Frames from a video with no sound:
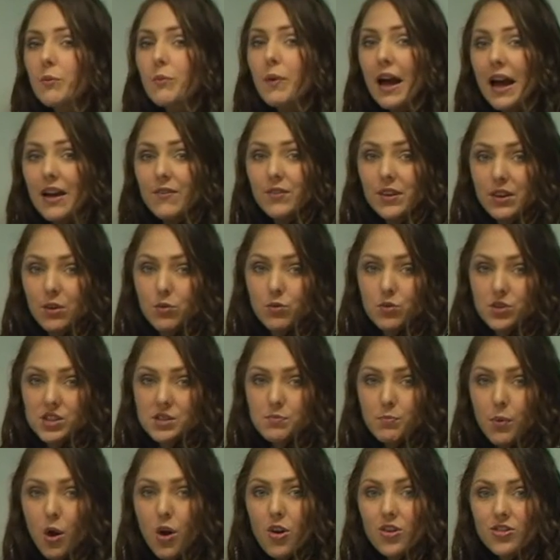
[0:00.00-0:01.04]
having a
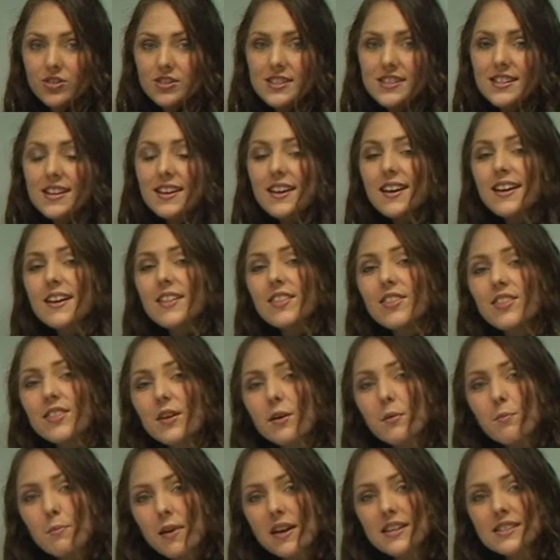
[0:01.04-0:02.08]
response, the
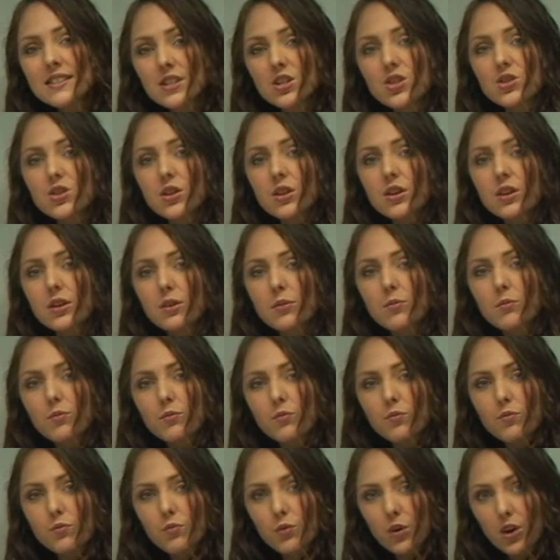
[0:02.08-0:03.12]
message, the
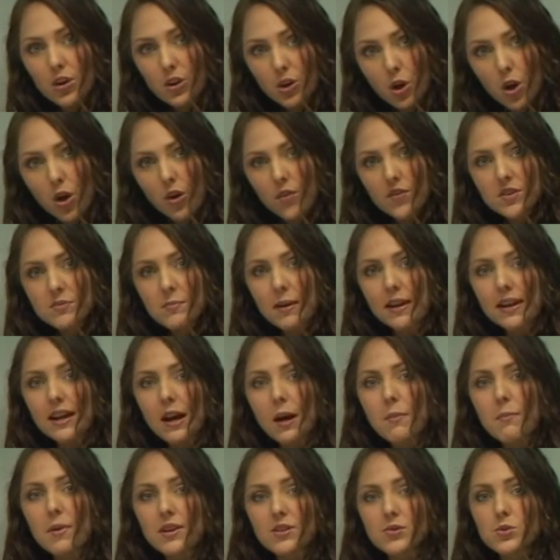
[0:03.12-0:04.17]
nerves make our
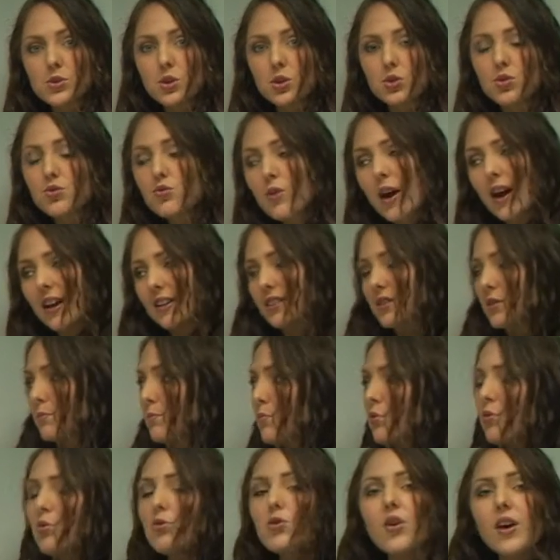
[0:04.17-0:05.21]
muscles contract to
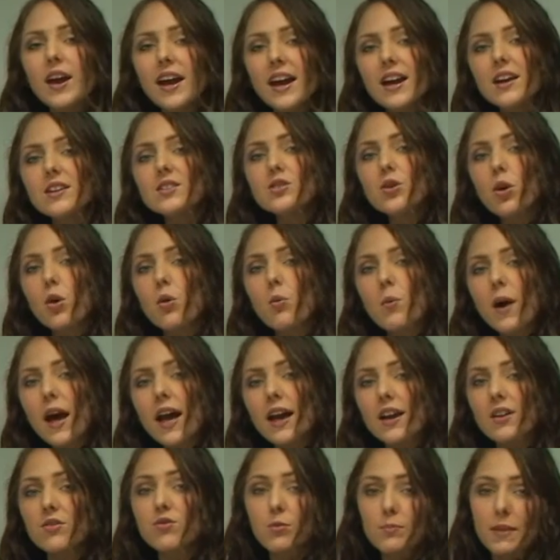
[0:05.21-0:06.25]
pull your hand
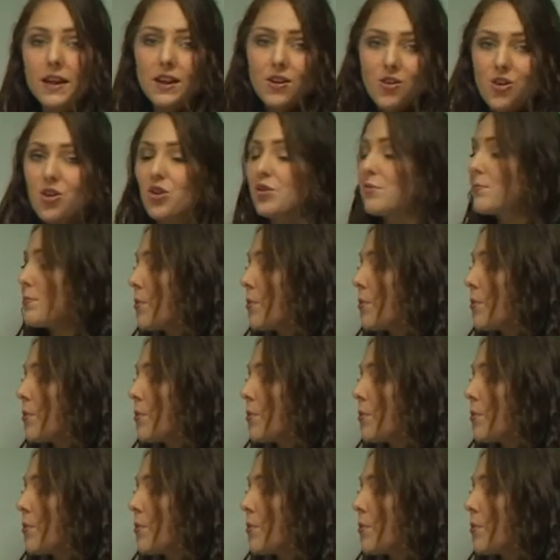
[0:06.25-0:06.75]
away from that hot